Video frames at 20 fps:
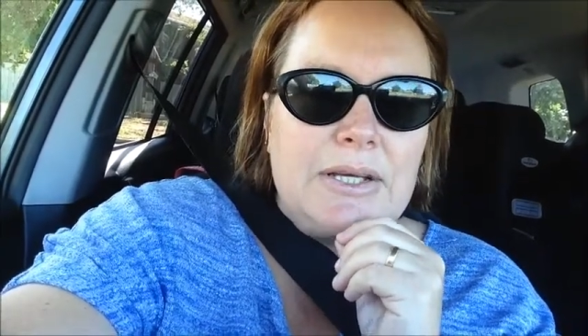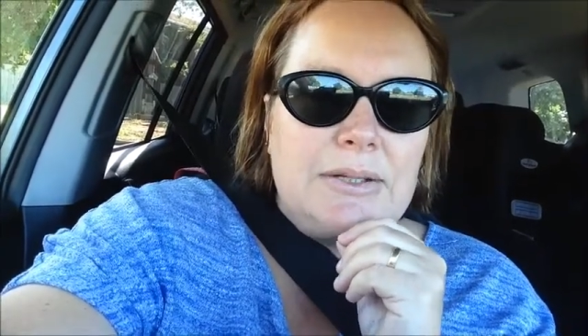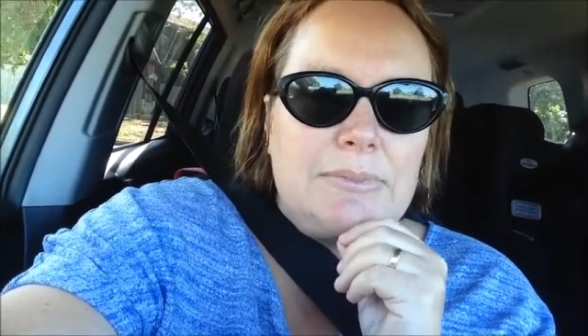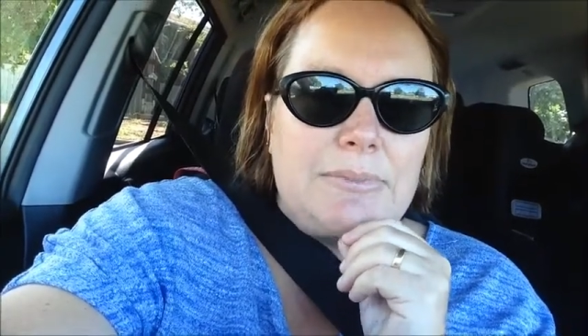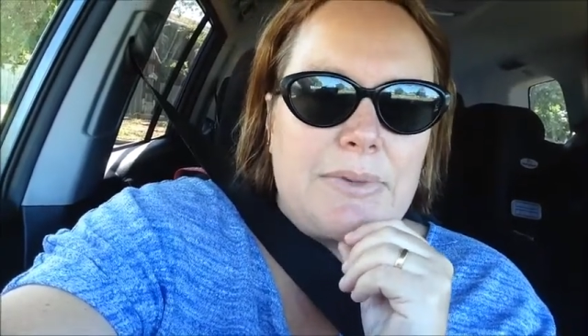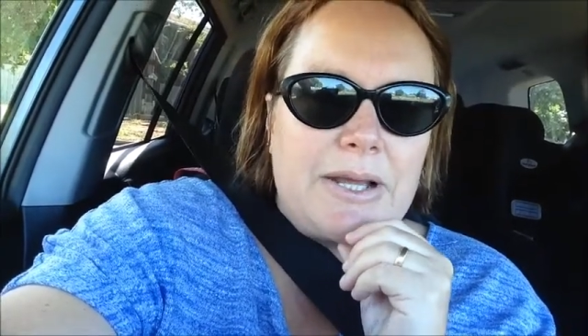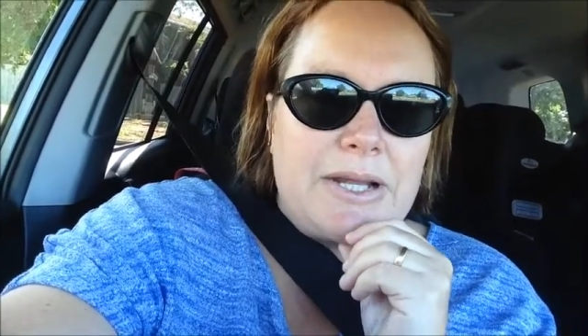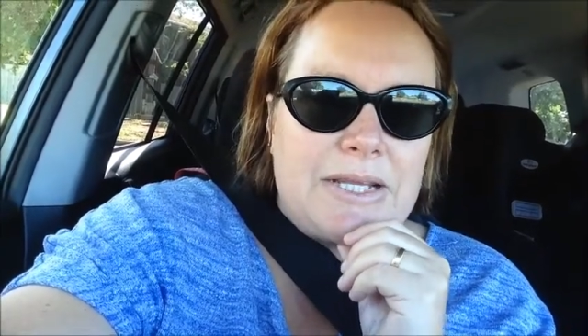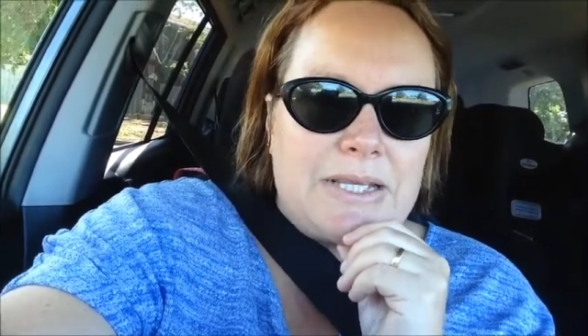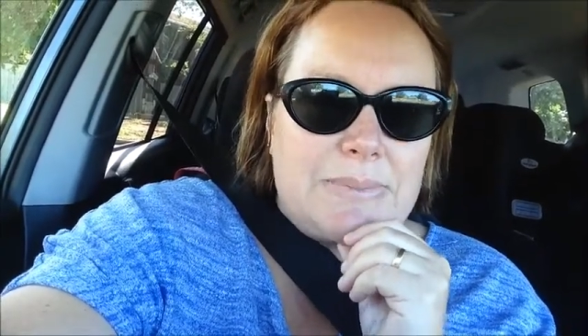
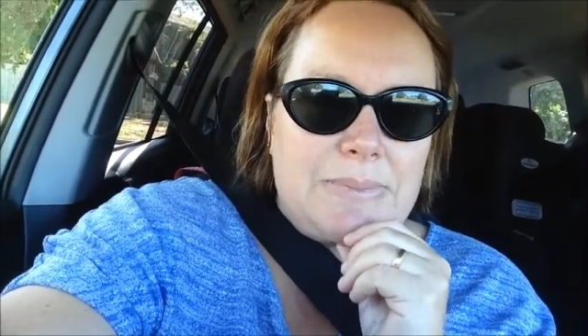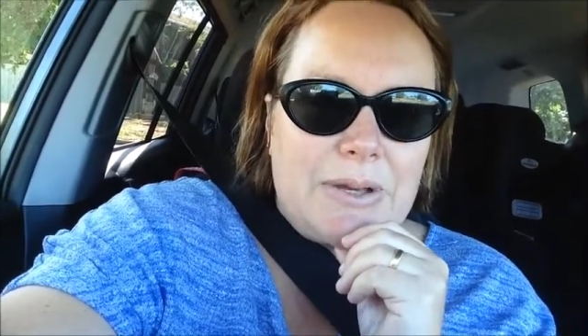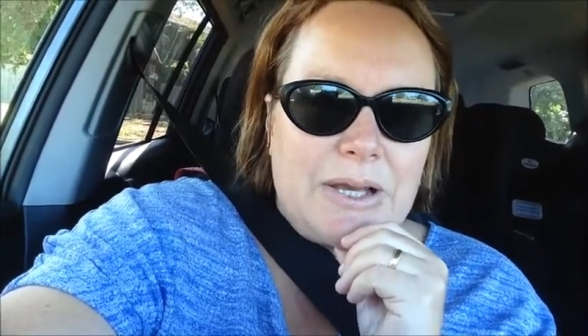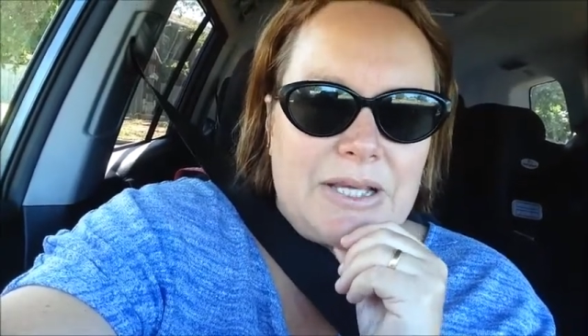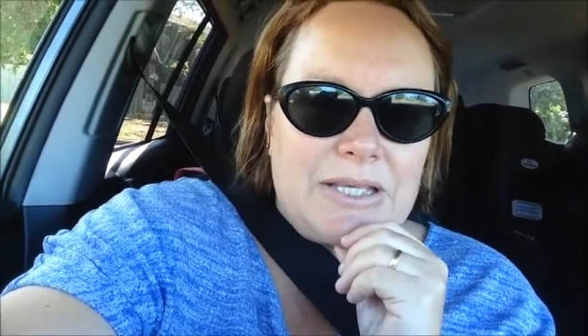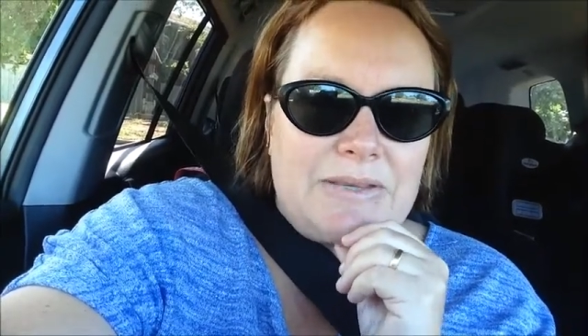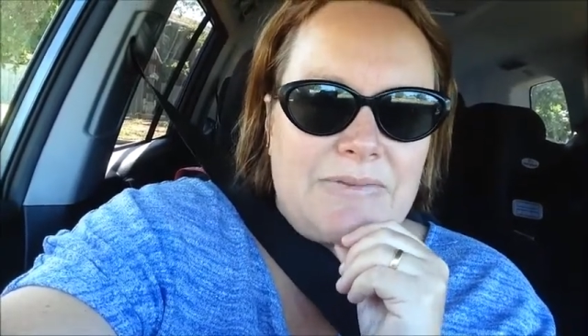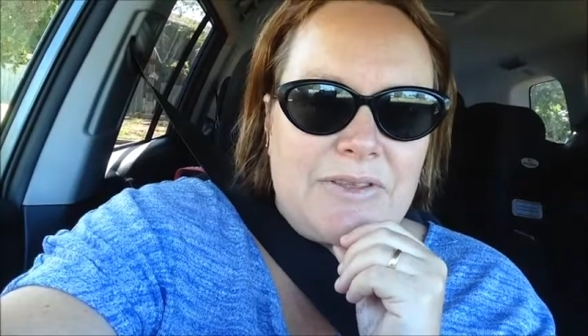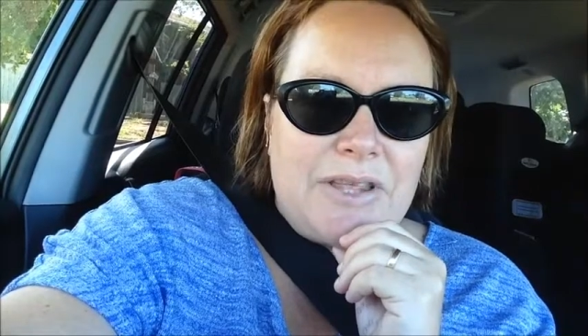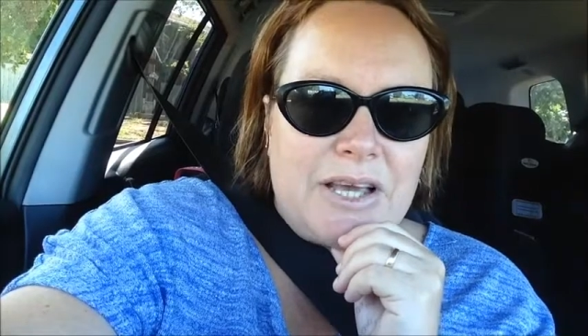made a
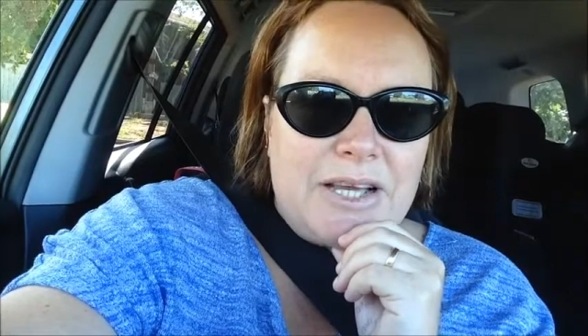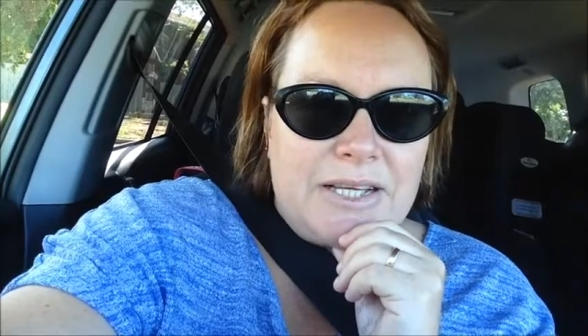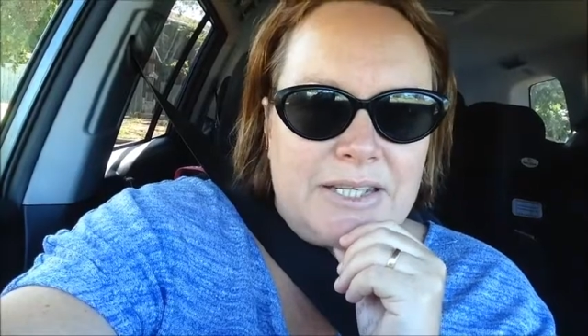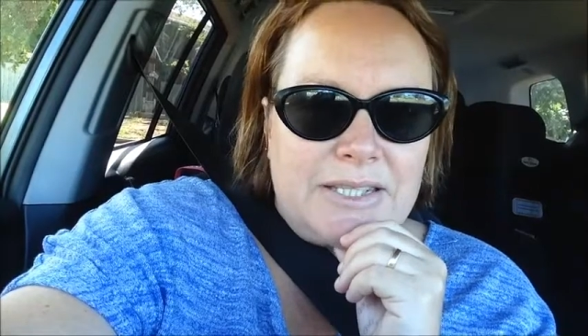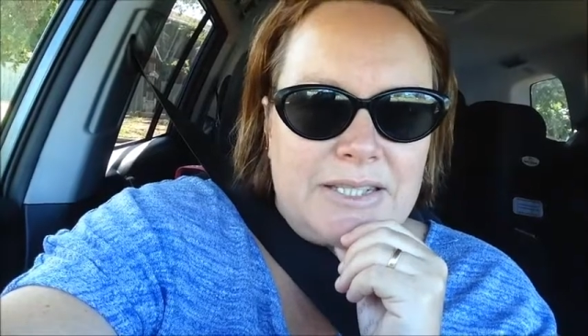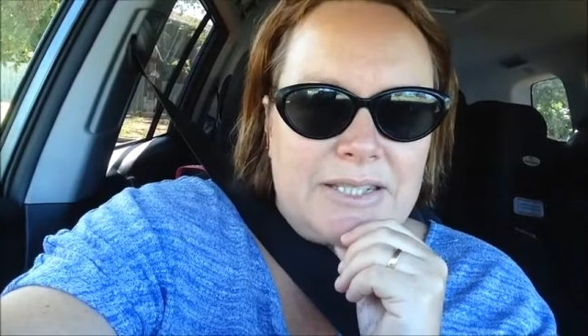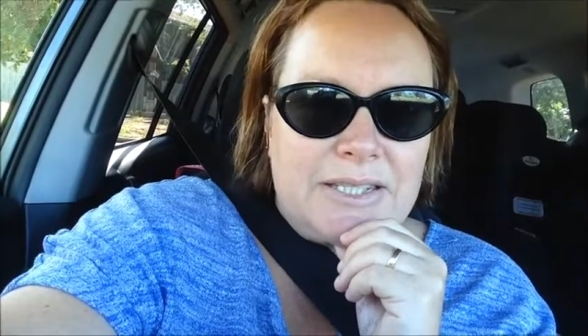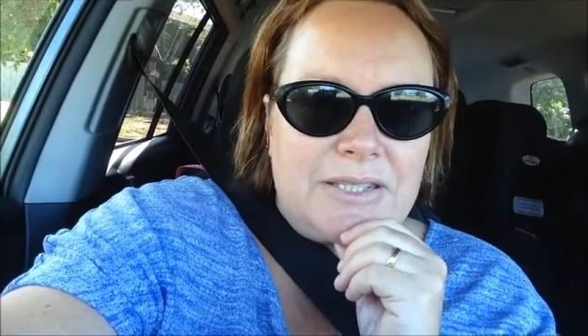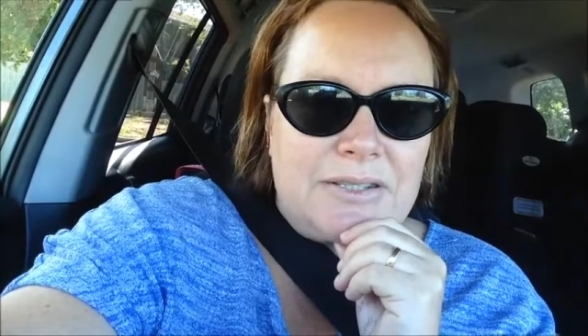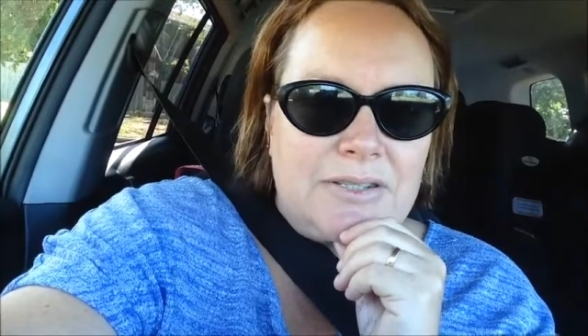space for
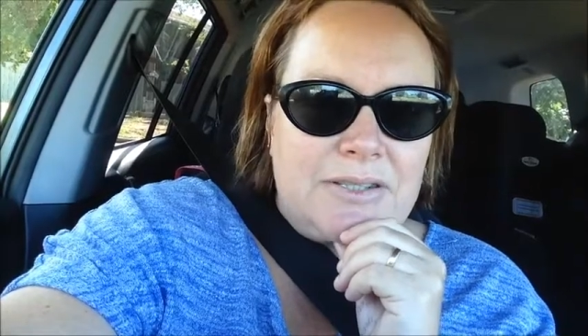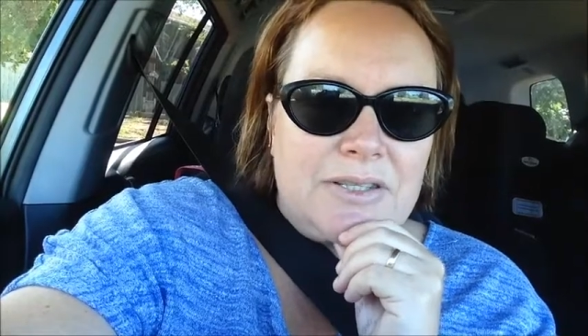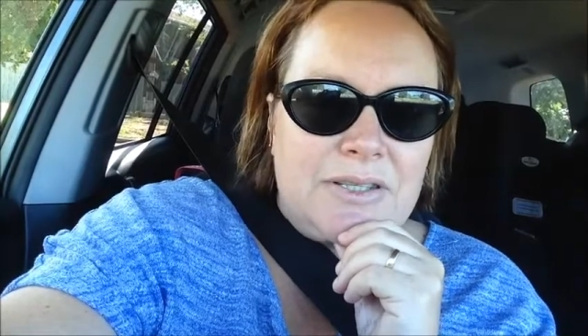that and